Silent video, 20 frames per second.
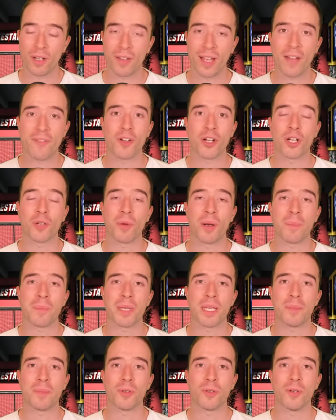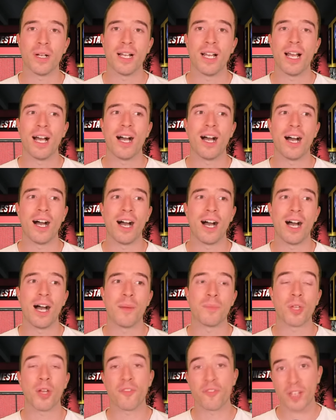Have a good one, people.
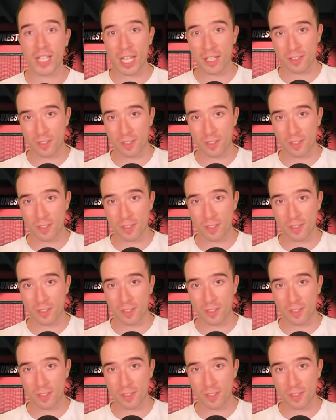Don't forget